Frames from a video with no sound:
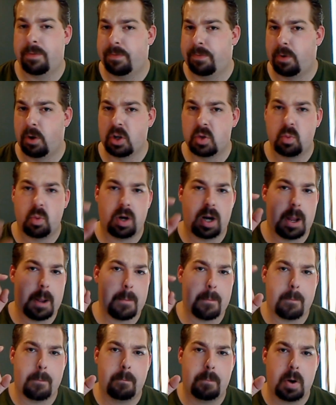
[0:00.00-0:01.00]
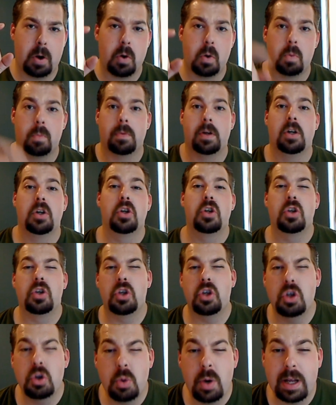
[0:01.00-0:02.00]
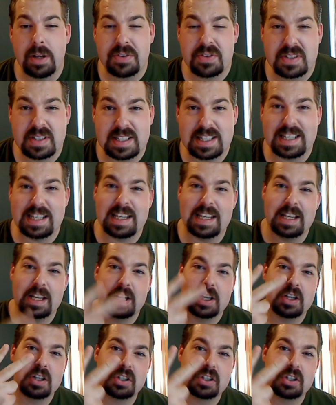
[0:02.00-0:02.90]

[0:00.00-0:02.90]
First one up, boom, UFC